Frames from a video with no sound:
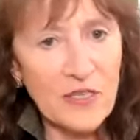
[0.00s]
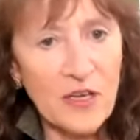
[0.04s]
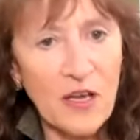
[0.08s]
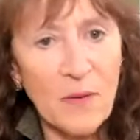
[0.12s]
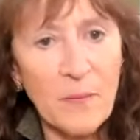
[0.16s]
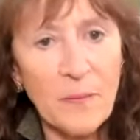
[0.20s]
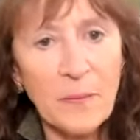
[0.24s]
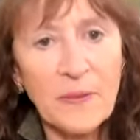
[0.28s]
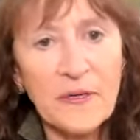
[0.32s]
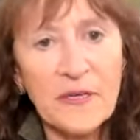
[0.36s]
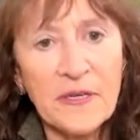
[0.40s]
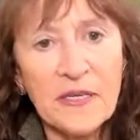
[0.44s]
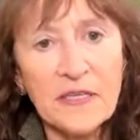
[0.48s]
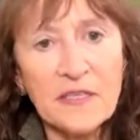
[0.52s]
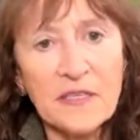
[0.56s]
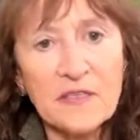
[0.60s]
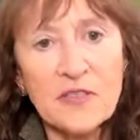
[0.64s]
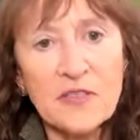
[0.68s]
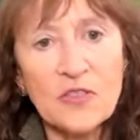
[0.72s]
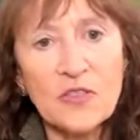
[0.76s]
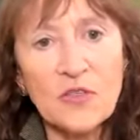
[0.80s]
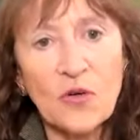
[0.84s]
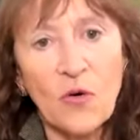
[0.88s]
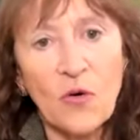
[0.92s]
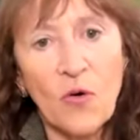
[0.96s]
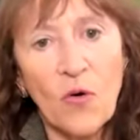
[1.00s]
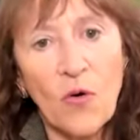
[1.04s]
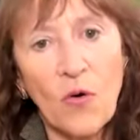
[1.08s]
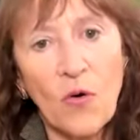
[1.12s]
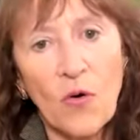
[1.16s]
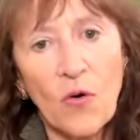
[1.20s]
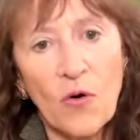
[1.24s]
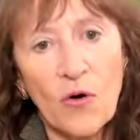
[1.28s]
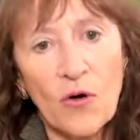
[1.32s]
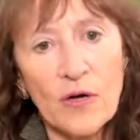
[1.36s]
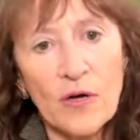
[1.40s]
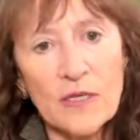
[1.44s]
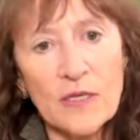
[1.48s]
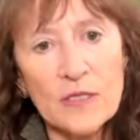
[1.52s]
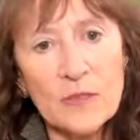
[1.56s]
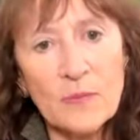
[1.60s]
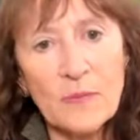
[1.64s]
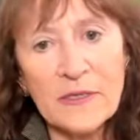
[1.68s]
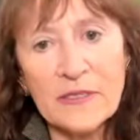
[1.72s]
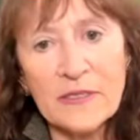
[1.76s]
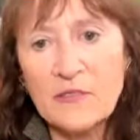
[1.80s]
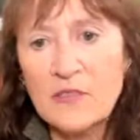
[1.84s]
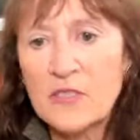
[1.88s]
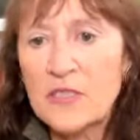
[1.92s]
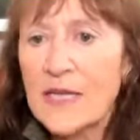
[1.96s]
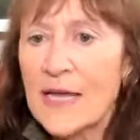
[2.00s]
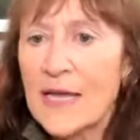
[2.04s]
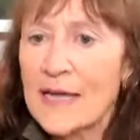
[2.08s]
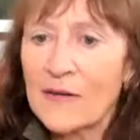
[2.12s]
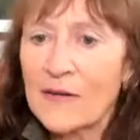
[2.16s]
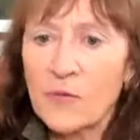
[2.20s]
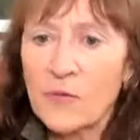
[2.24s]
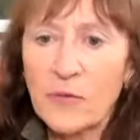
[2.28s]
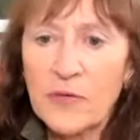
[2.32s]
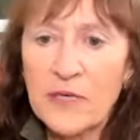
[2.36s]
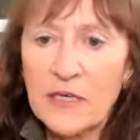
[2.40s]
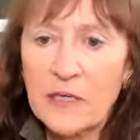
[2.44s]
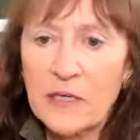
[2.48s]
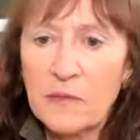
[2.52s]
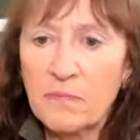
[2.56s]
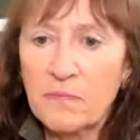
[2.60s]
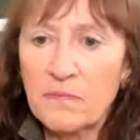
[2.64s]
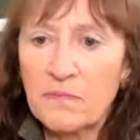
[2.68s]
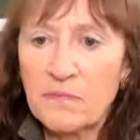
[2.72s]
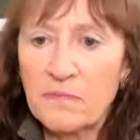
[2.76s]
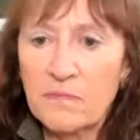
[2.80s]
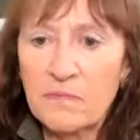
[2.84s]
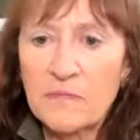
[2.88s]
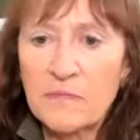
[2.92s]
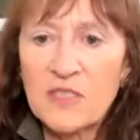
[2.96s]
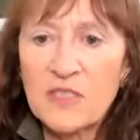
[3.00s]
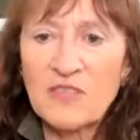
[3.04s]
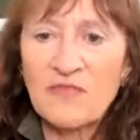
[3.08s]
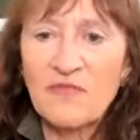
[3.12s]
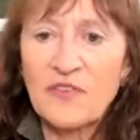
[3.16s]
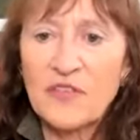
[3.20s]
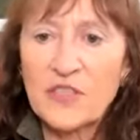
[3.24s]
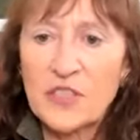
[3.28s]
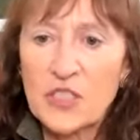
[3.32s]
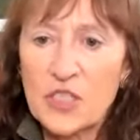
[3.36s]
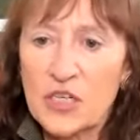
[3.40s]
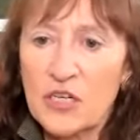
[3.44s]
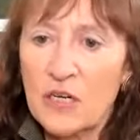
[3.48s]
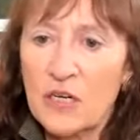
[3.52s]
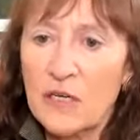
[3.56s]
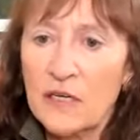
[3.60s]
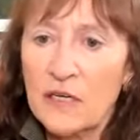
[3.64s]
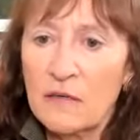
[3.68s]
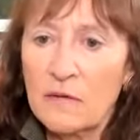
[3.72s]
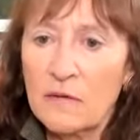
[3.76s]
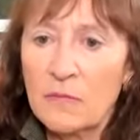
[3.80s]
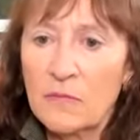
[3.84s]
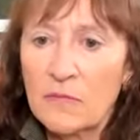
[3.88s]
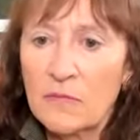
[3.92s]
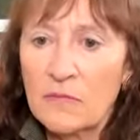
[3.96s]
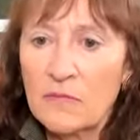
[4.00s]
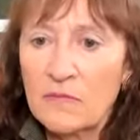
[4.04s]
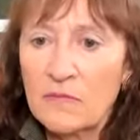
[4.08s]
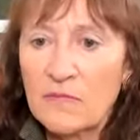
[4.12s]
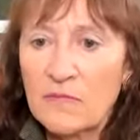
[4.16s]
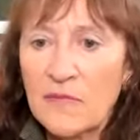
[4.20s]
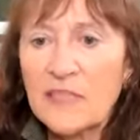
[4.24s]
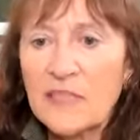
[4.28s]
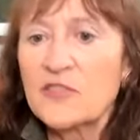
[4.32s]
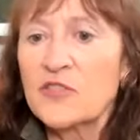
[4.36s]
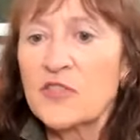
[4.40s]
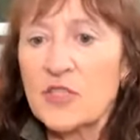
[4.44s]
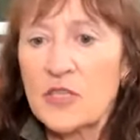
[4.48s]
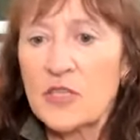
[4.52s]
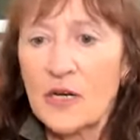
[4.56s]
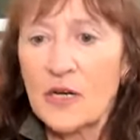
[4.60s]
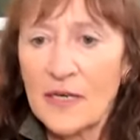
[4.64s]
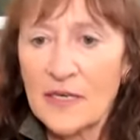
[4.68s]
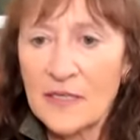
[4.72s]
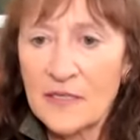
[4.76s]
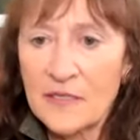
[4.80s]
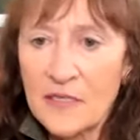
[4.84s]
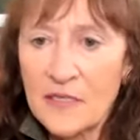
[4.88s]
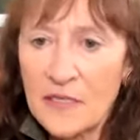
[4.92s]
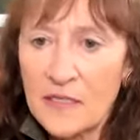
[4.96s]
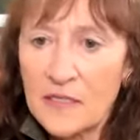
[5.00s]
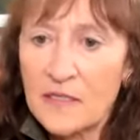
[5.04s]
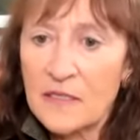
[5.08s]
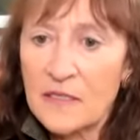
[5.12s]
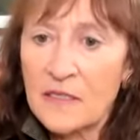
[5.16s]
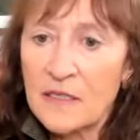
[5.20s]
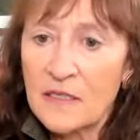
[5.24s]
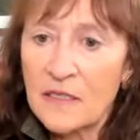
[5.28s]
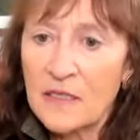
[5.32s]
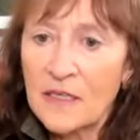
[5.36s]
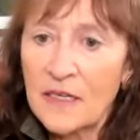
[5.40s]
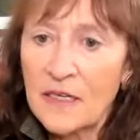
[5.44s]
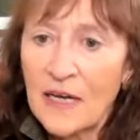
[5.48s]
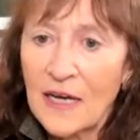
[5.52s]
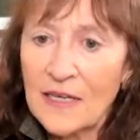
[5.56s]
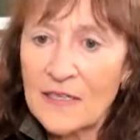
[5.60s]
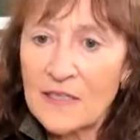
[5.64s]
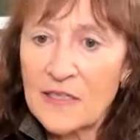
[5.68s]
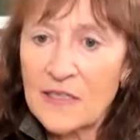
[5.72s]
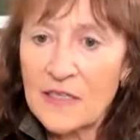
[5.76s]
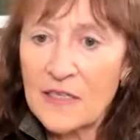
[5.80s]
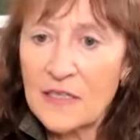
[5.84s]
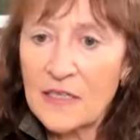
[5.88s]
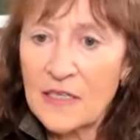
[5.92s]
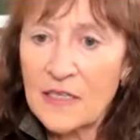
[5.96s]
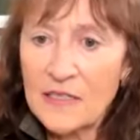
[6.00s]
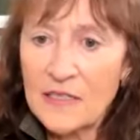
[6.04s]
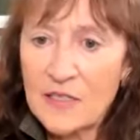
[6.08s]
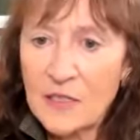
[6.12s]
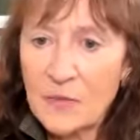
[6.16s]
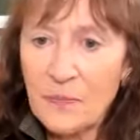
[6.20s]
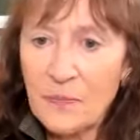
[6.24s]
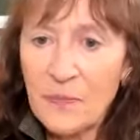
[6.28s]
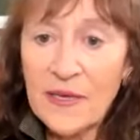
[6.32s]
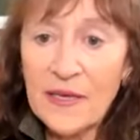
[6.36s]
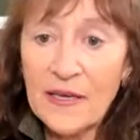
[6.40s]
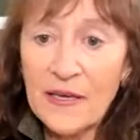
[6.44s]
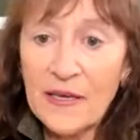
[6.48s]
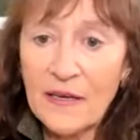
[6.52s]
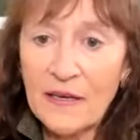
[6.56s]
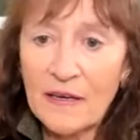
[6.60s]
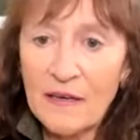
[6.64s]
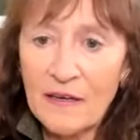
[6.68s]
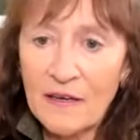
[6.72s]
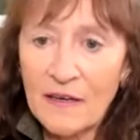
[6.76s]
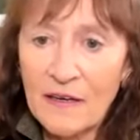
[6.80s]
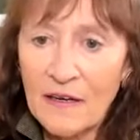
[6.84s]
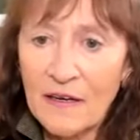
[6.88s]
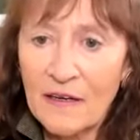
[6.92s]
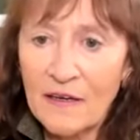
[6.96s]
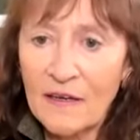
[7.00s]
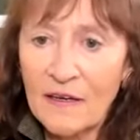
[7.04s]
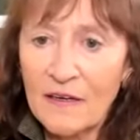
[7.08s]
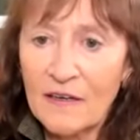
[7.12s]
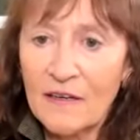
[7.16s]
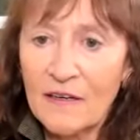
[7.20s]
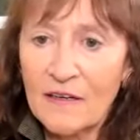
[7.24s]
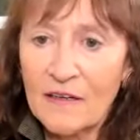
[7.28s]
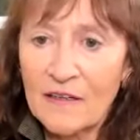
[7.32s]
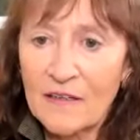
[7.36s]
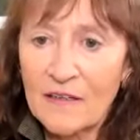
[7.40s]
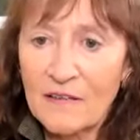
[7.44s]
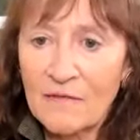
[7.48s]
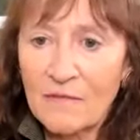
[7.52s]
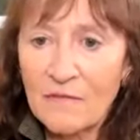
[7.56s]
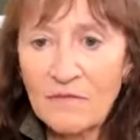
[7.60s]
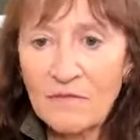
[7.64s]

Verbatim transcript: companies, or as Bill said, are we sufficiently insulated as a, as a big, uh,